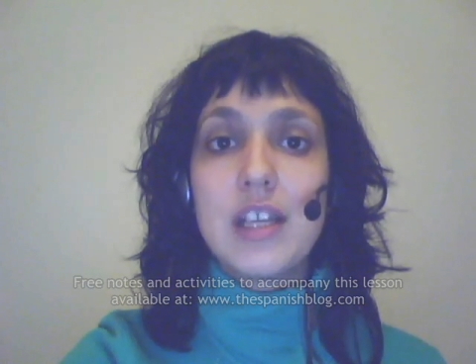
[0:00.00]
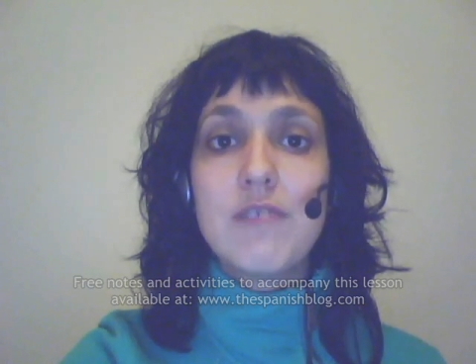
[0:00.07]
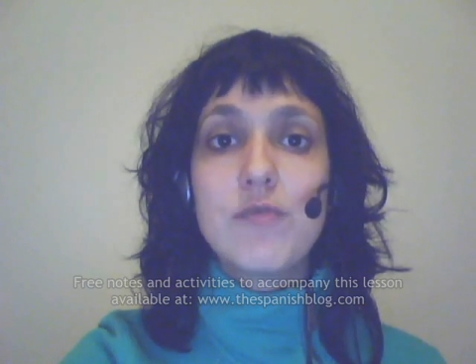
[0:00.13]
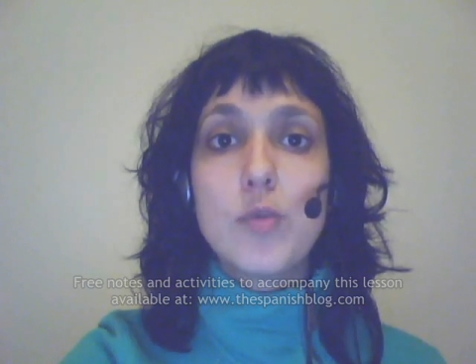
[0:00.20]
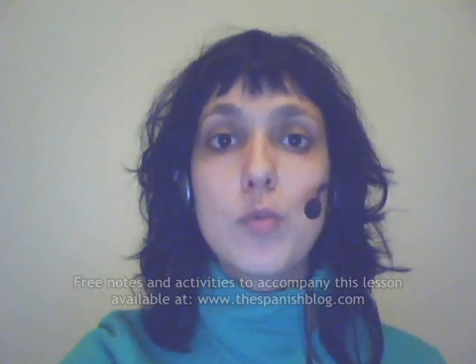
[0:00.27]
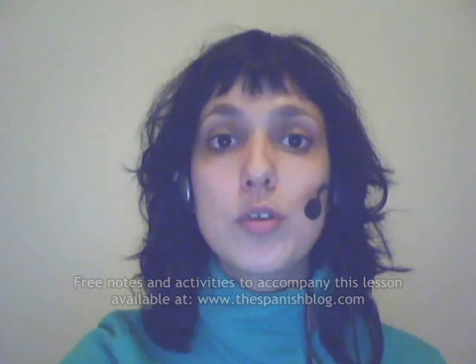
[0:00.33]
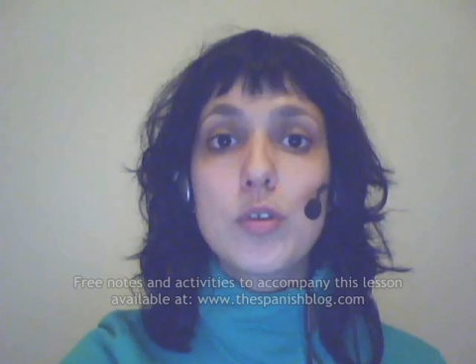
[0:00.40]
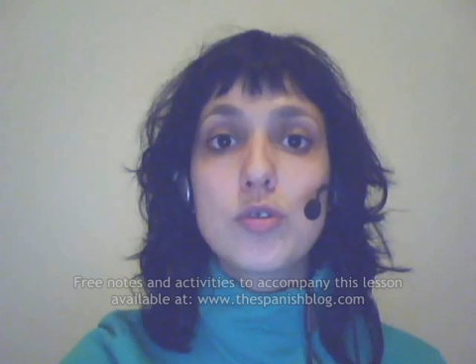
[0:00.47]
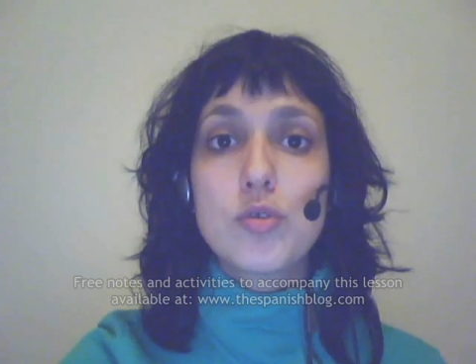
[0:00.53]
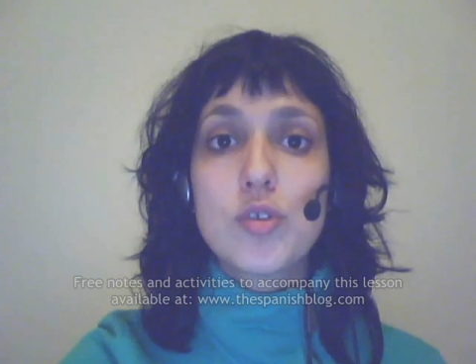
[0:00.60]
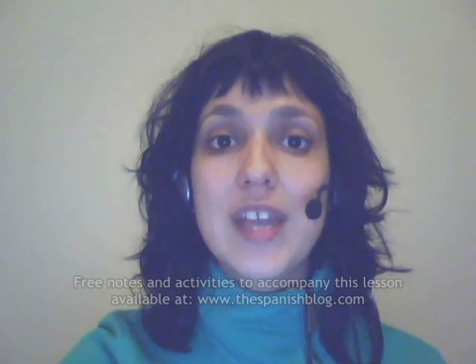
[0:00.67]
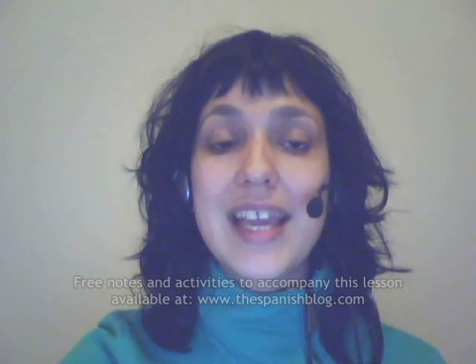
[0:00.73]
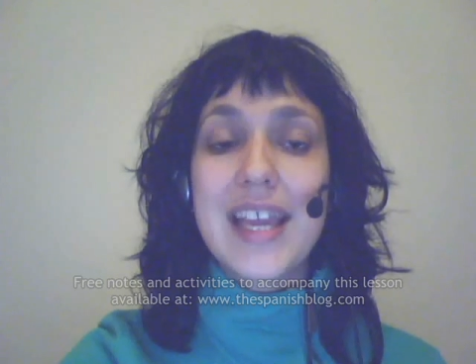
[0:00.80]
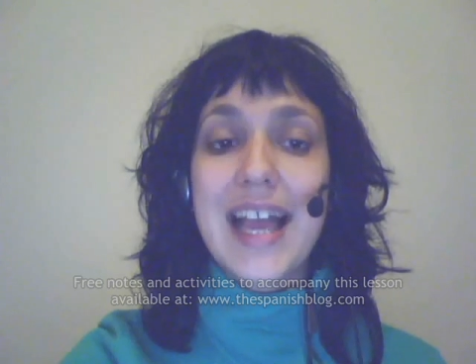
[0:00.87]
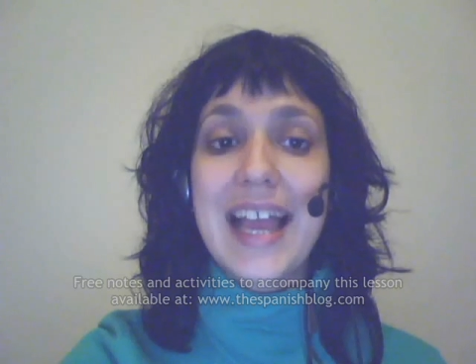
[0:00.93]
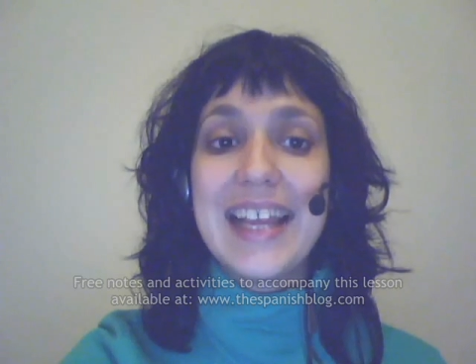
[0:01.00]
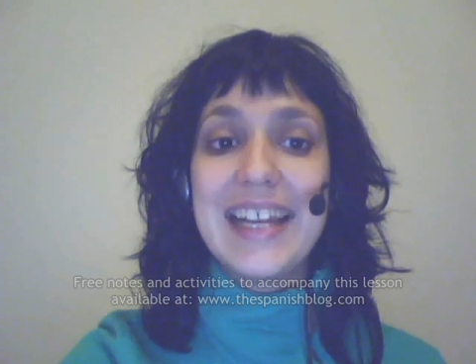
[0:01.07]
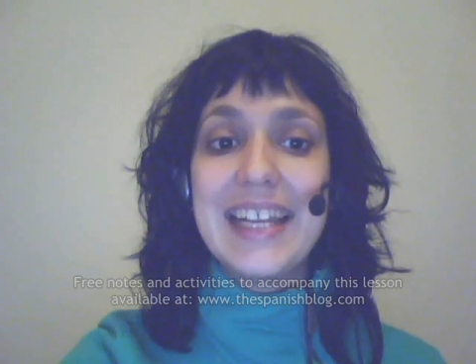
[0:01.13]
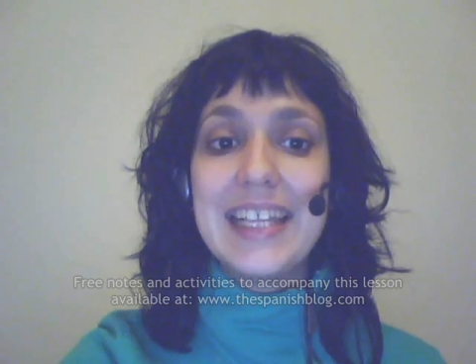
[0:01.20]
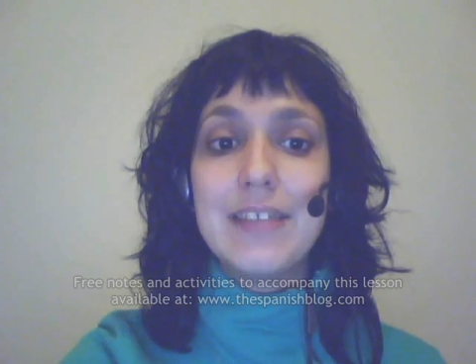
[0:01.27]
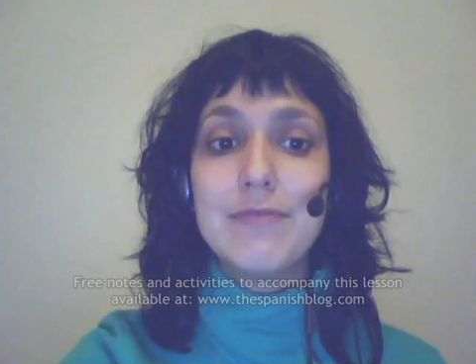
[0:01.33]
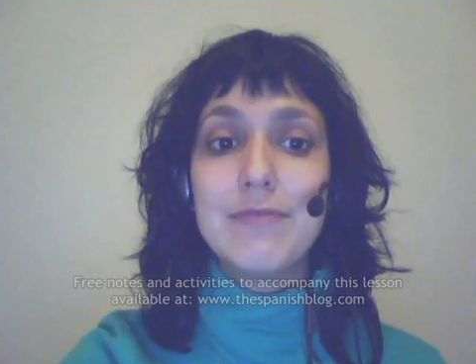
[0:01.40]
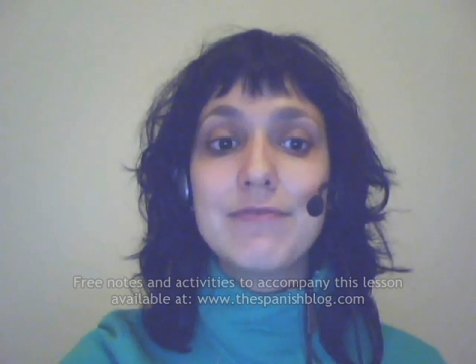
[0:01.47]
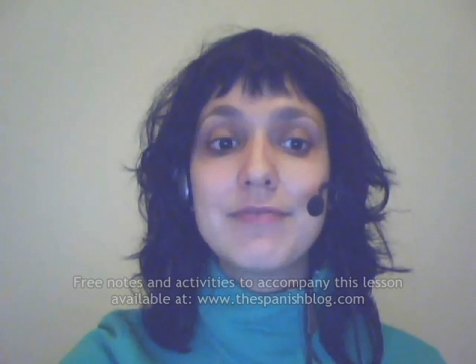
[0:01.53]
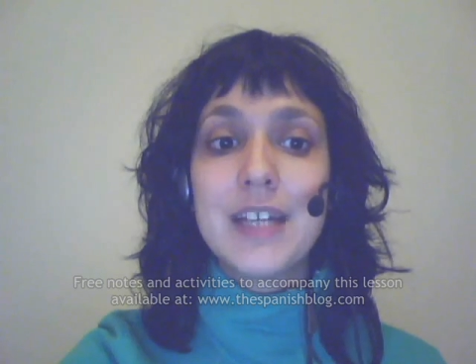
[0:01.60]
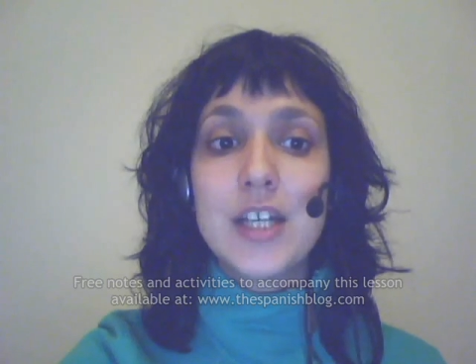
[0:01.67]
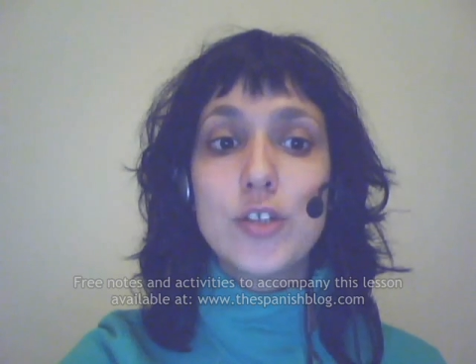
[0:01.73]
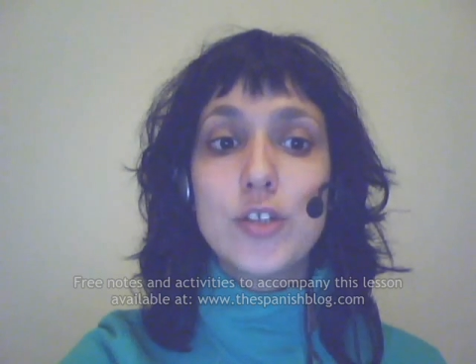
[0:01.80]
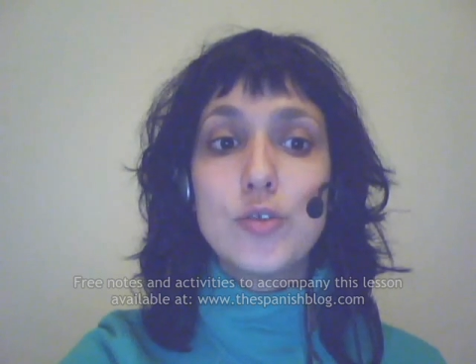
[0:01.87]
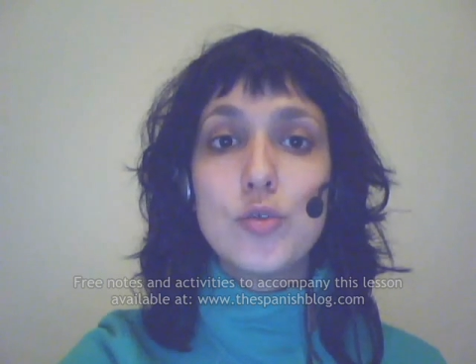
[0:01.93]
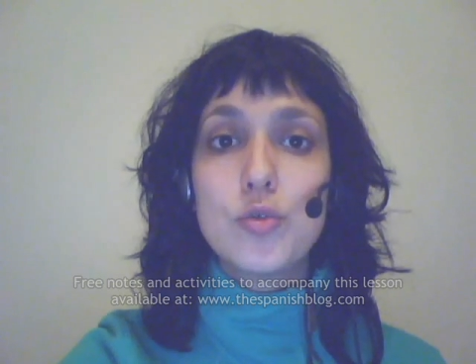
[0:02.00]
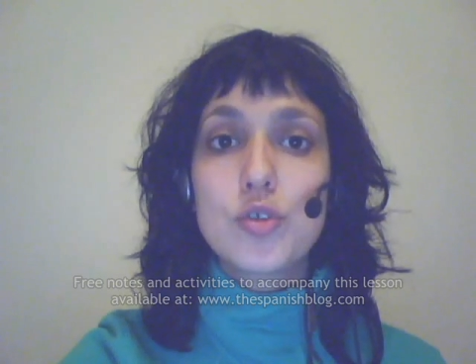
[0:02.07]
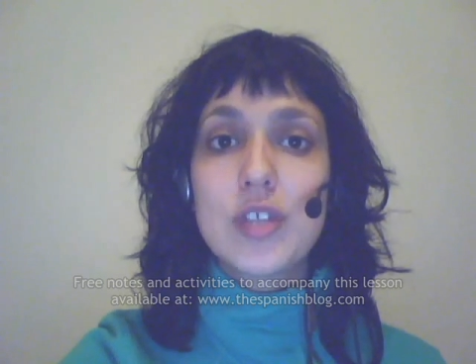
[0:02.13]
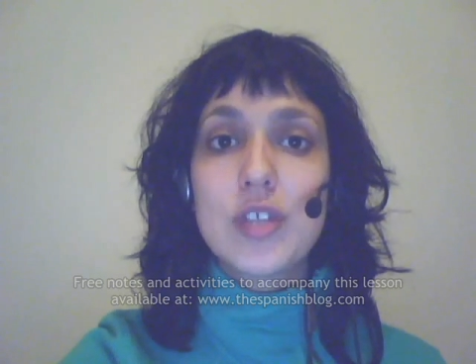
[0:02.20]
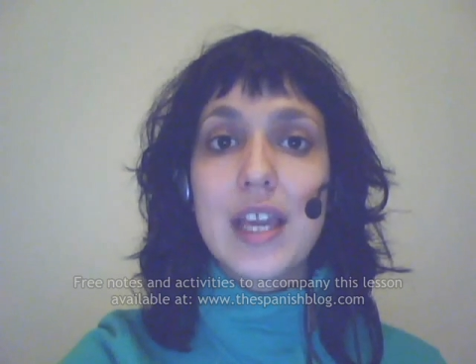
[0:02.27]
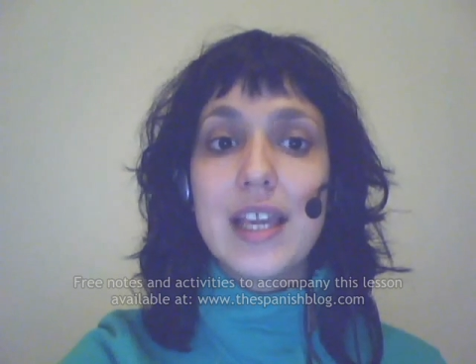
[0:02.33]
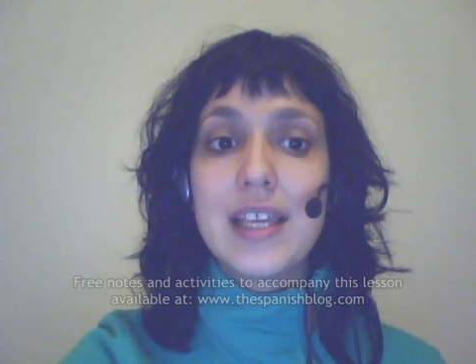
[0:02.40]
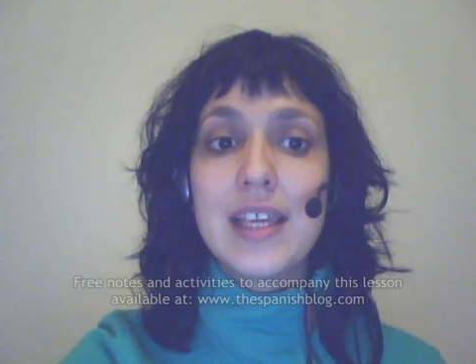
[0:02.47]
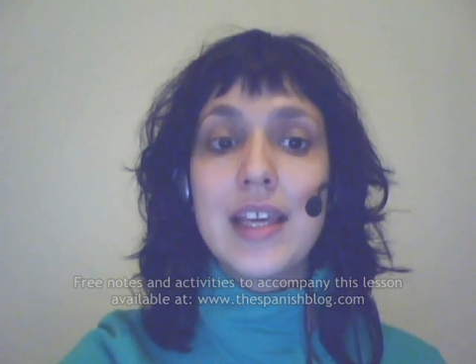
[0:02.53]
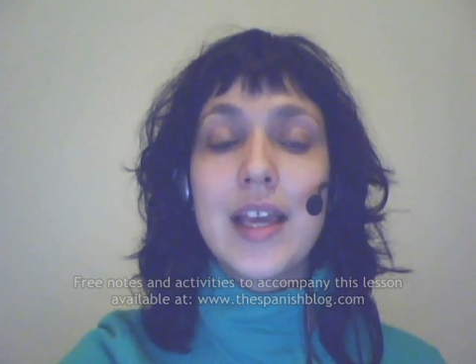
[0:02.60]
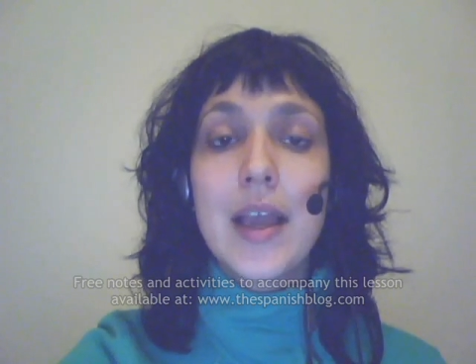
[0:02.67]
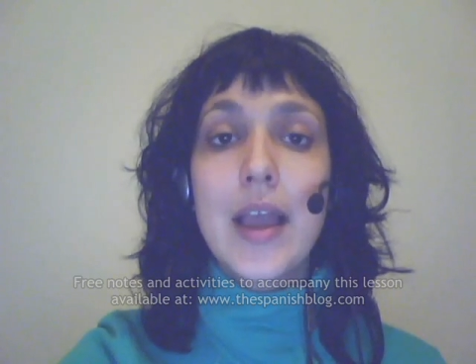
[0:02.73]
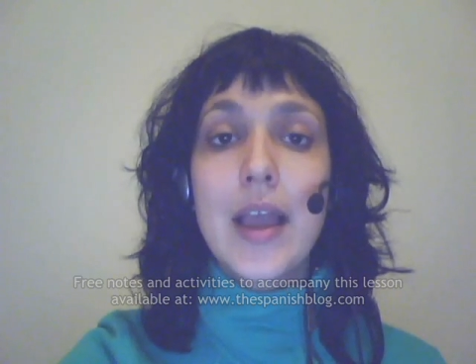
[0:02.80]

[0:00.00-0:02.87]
if you want to say I live, you say